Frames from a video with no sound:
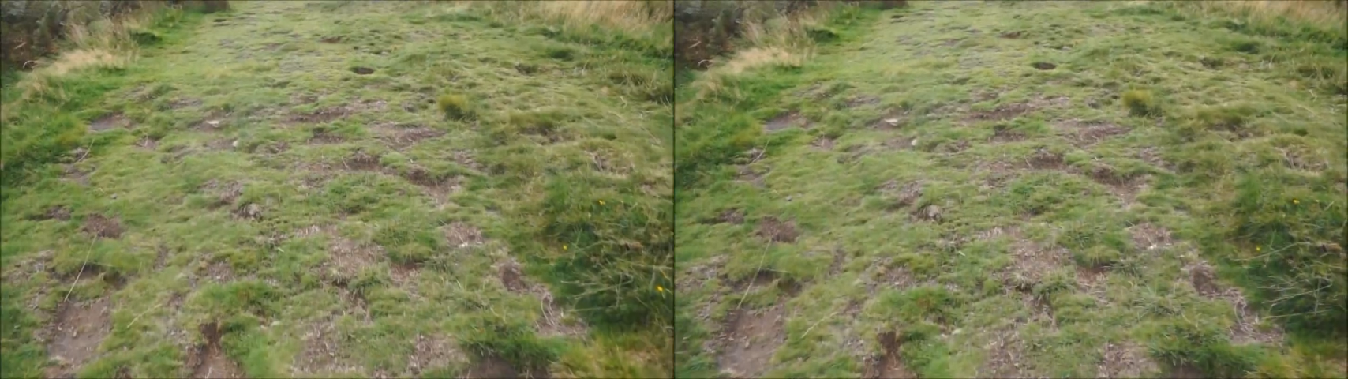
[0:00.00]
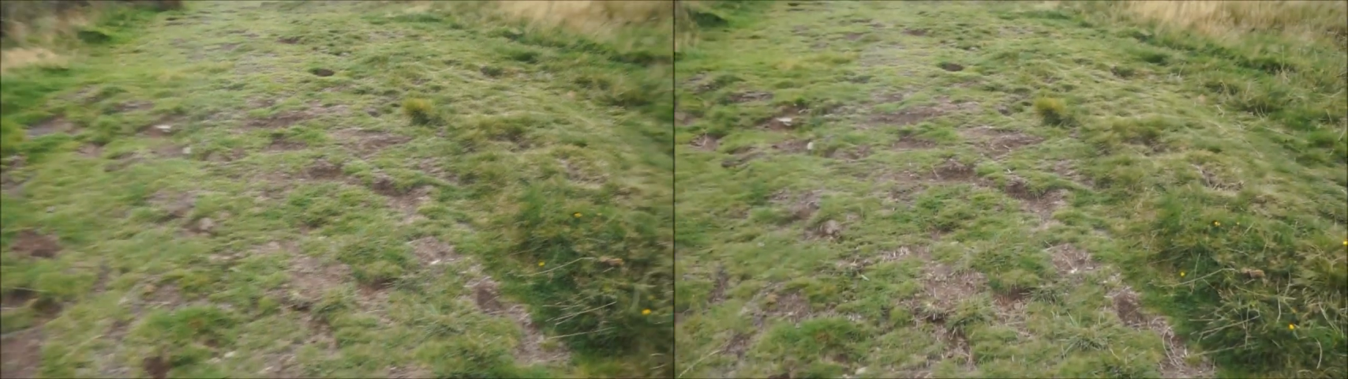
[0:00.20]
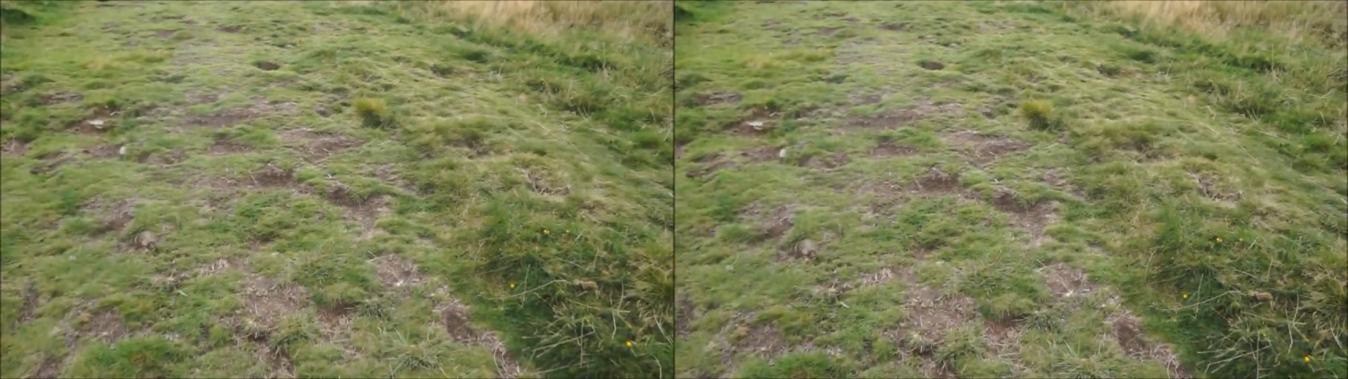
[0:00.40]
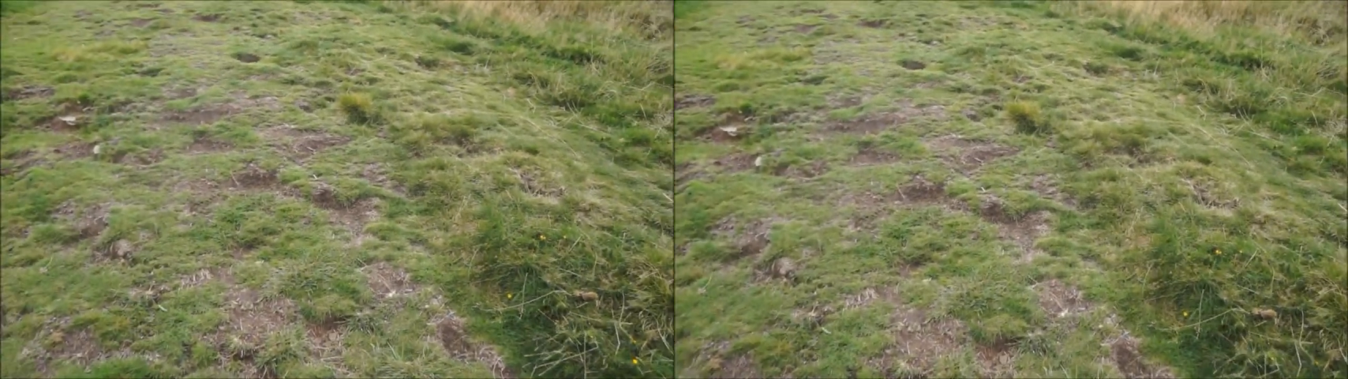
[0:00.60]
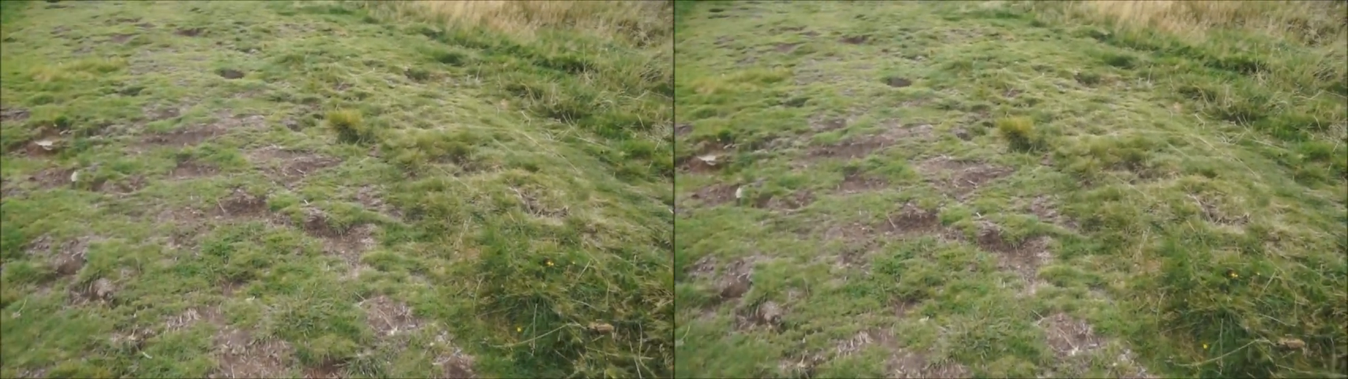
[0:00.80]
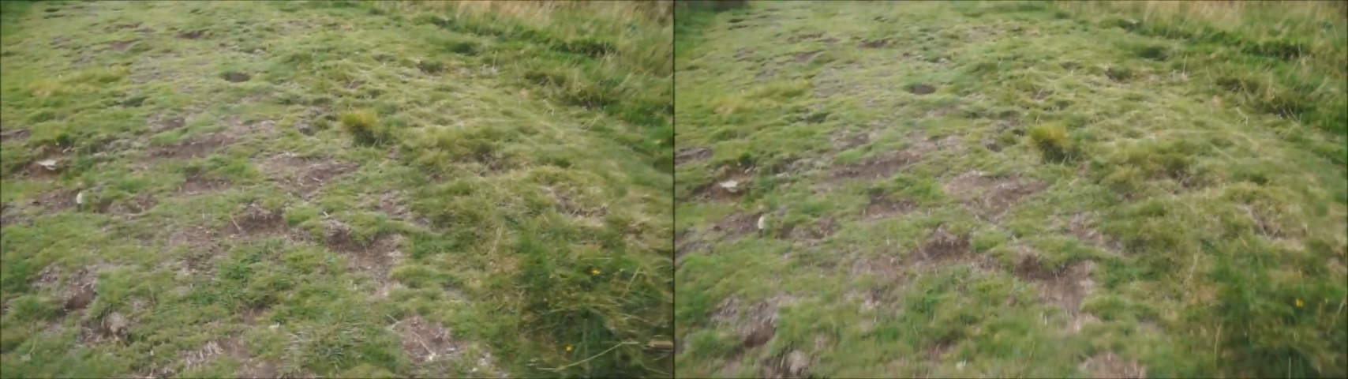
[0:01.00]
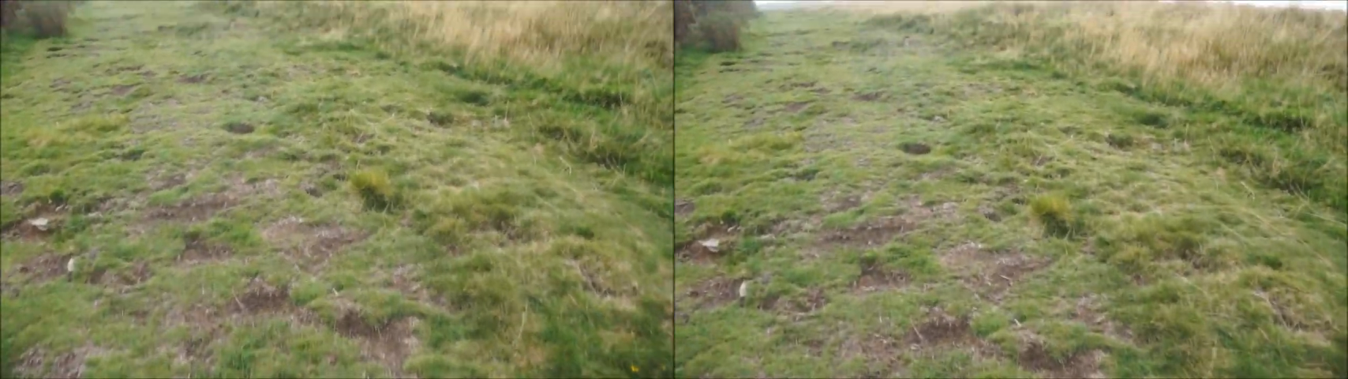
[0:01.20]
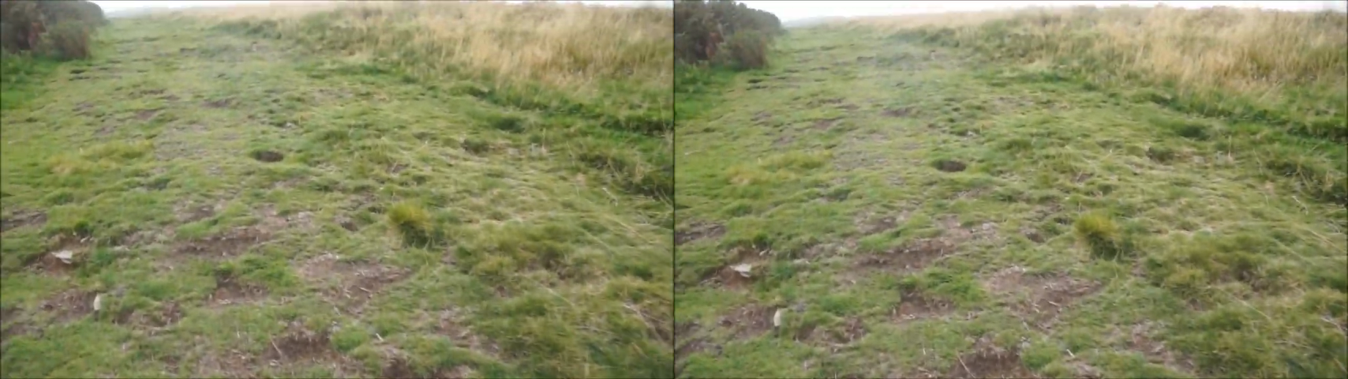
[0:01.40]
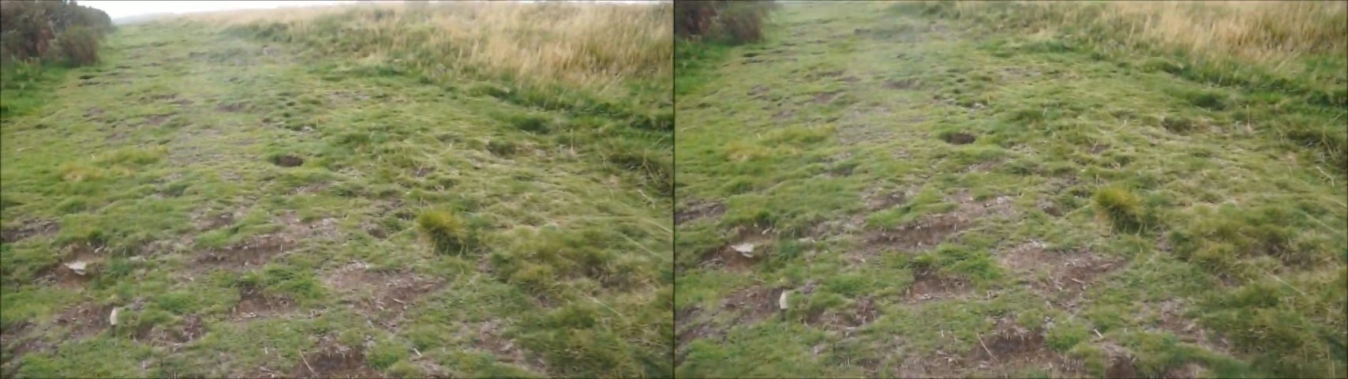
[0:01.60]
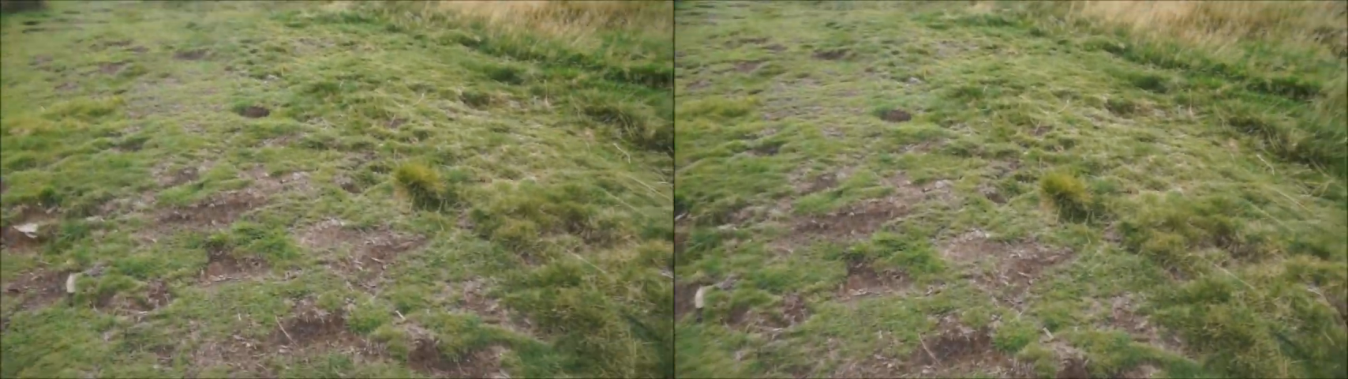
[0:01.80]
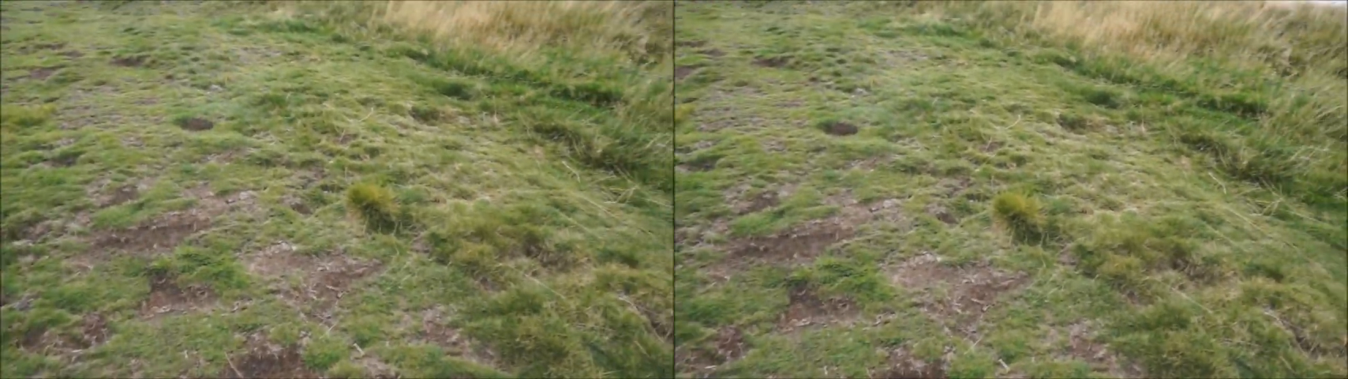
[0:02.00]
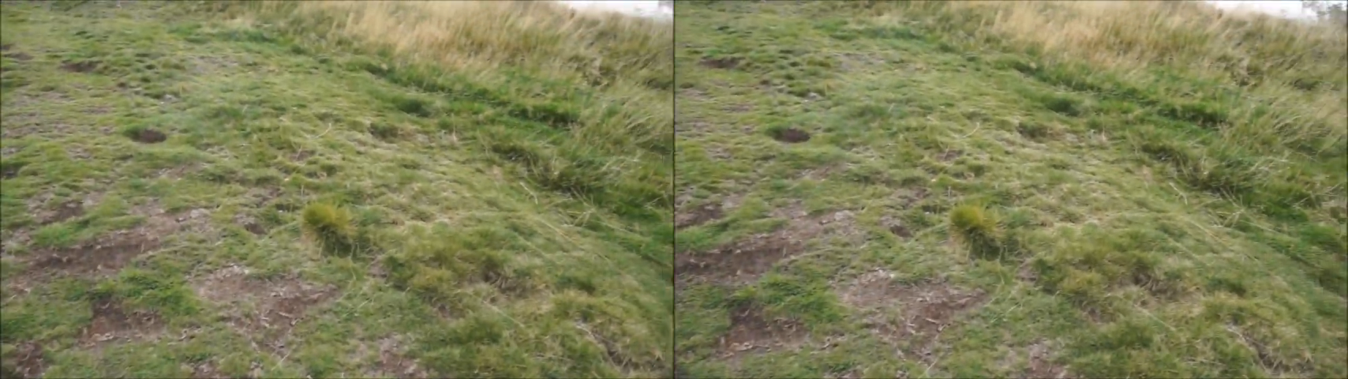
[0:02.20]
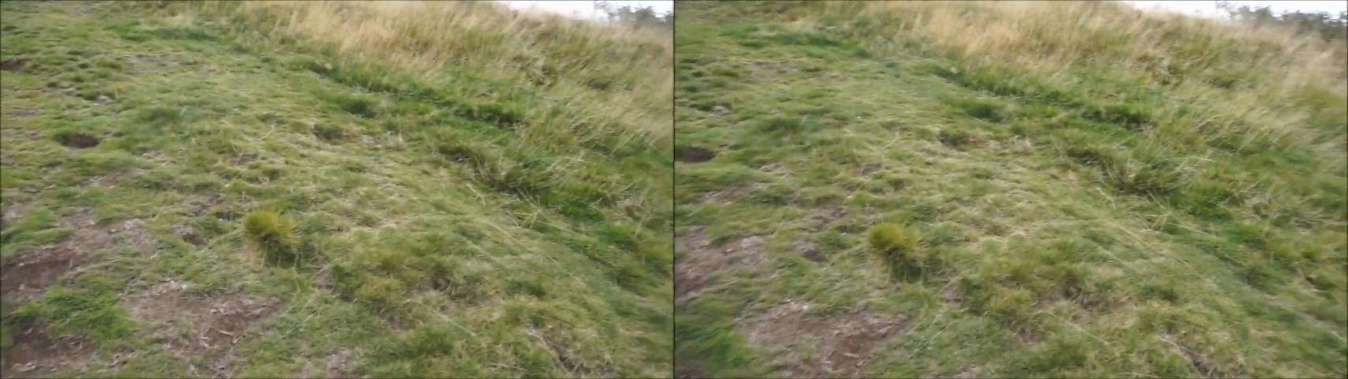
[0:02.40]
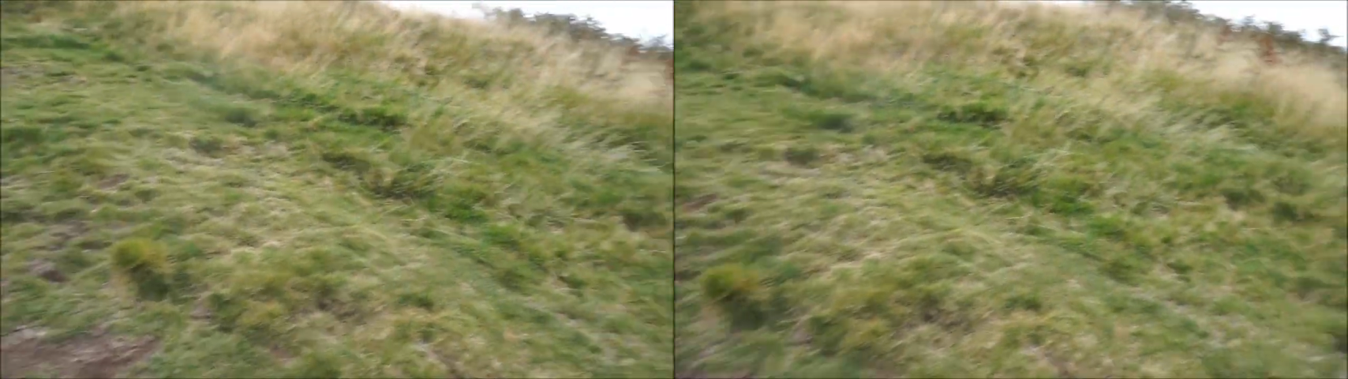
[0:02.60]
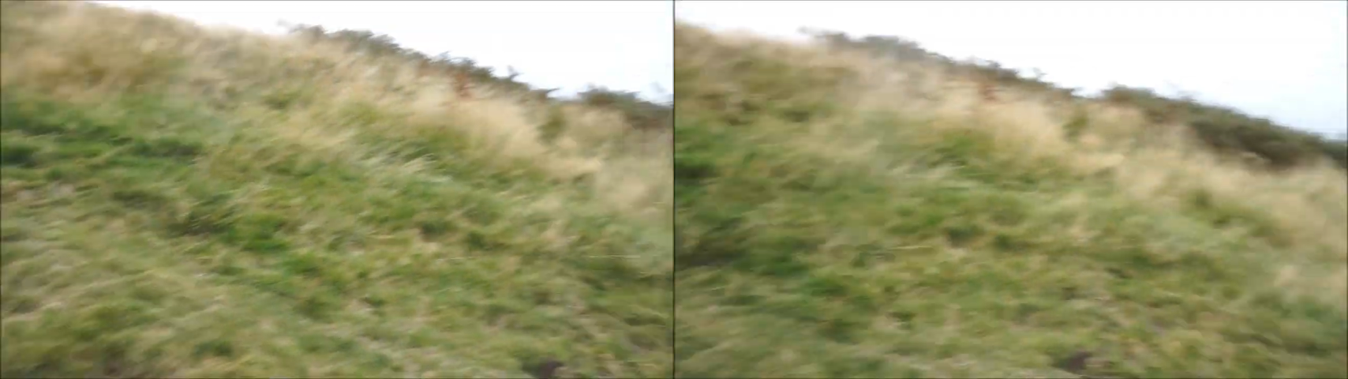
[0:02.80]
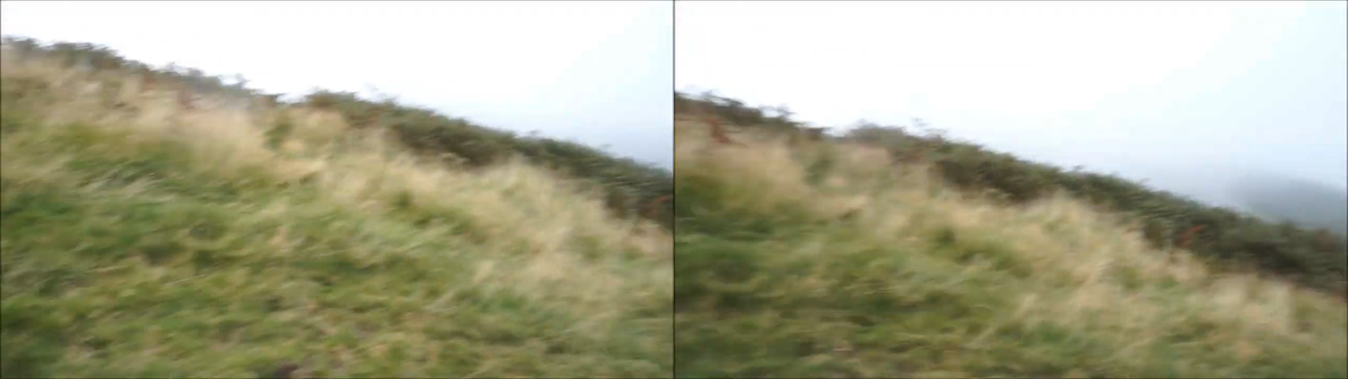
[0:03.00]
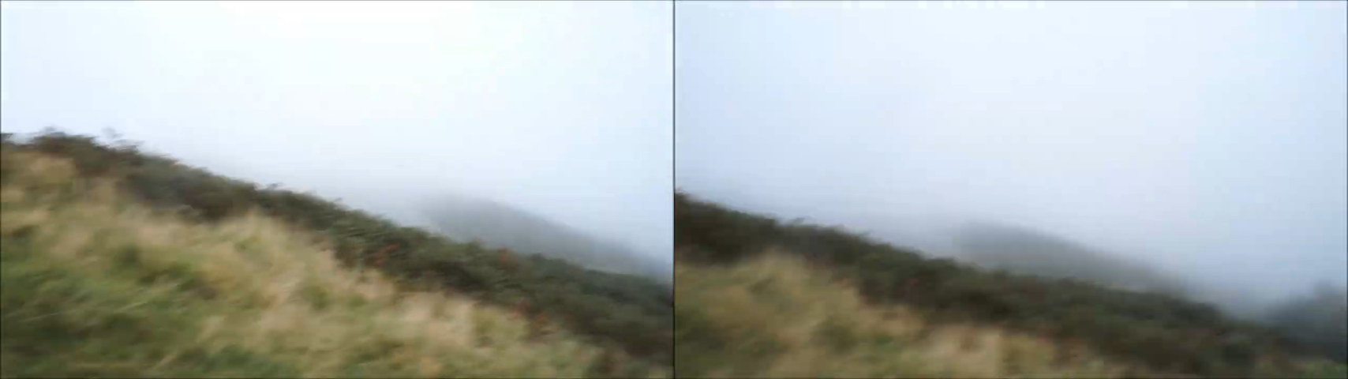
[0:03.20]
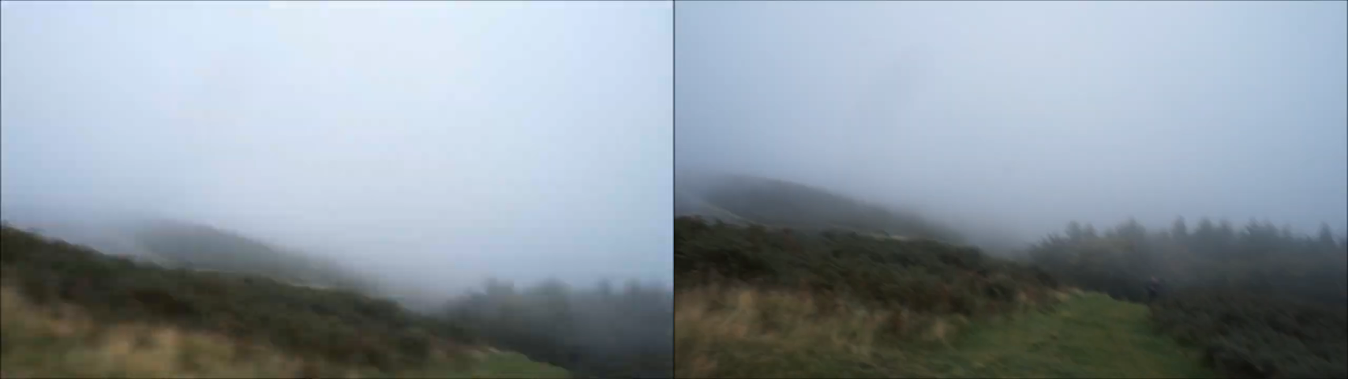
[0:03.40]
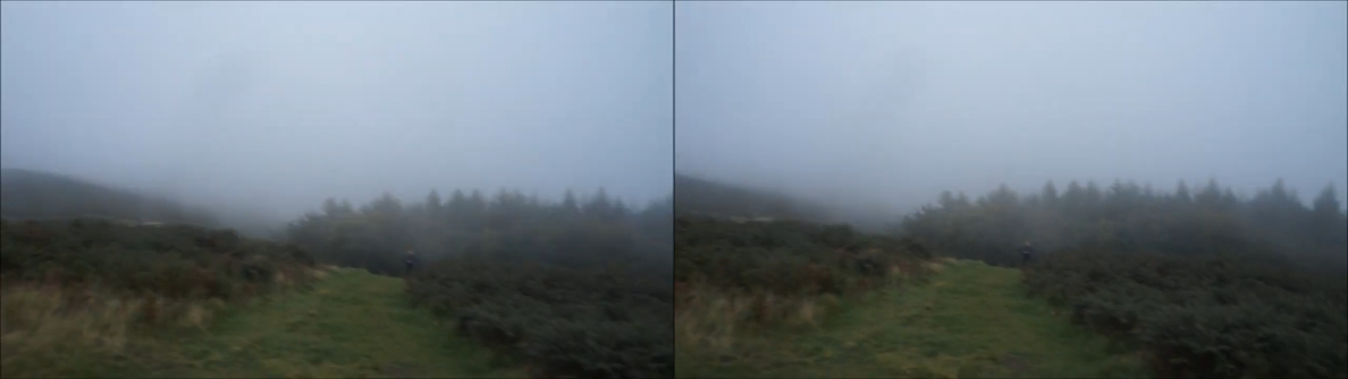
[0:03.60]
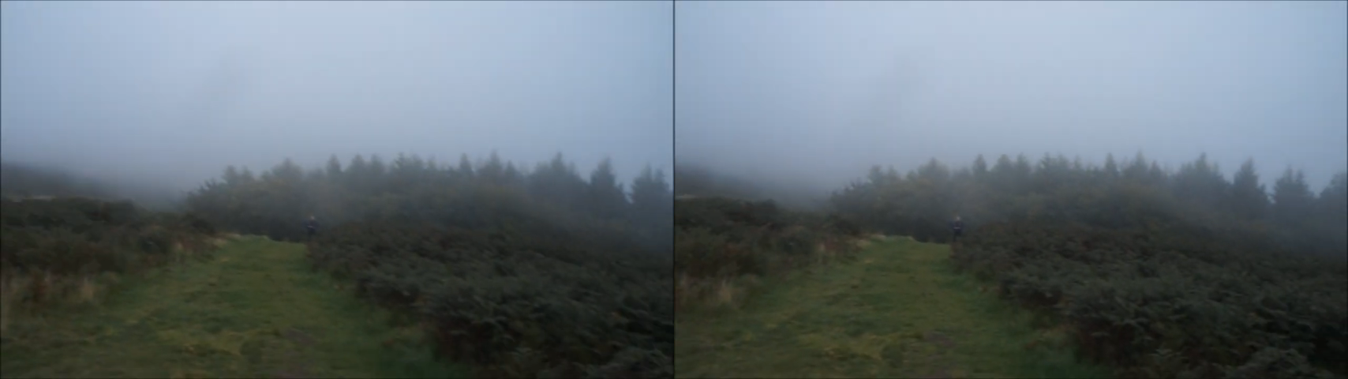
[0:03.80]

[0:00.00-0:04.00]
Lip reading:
Nobody's mouth can be seen.